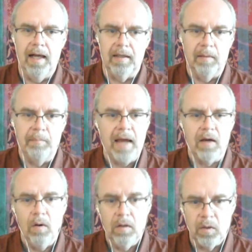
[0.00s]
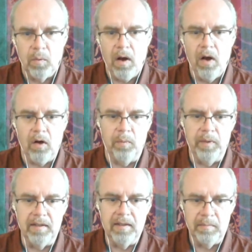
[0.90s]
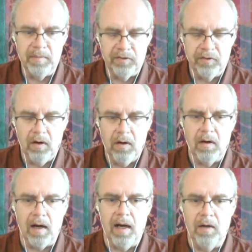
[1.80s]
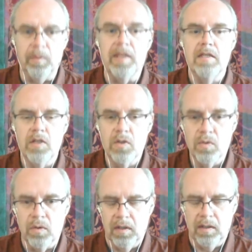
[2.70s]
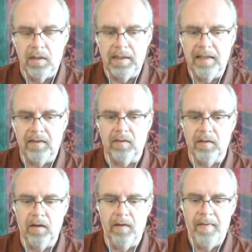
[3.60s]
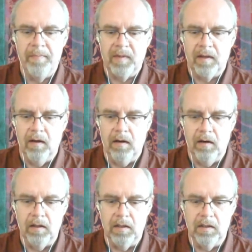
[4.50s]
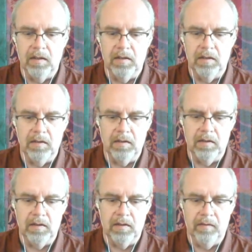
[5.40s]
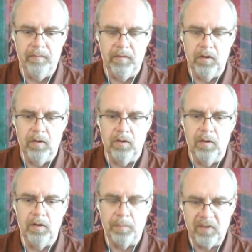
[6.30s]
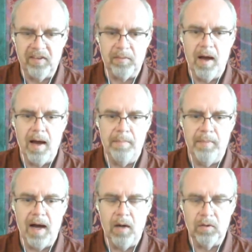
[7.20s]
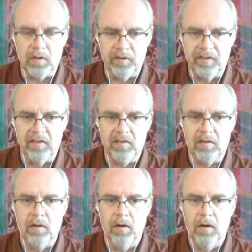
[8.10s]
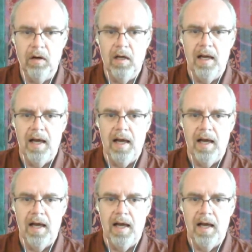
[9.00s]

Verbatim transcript: And by all the work we did before, we knew that uh, uh, the, the, the process map out of Disco